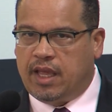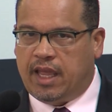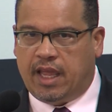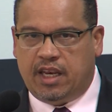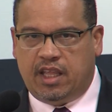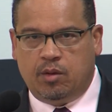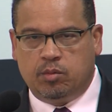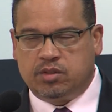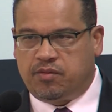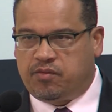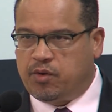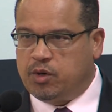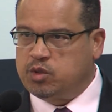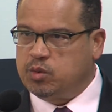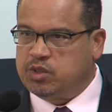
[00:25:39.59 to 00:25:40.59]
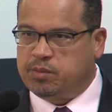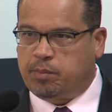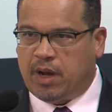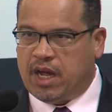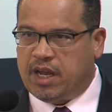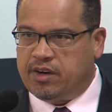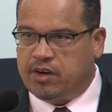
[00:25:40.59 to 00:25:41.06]
and he was a first
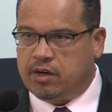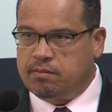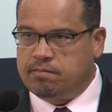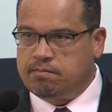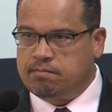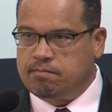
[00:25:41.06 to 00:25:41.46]
responder,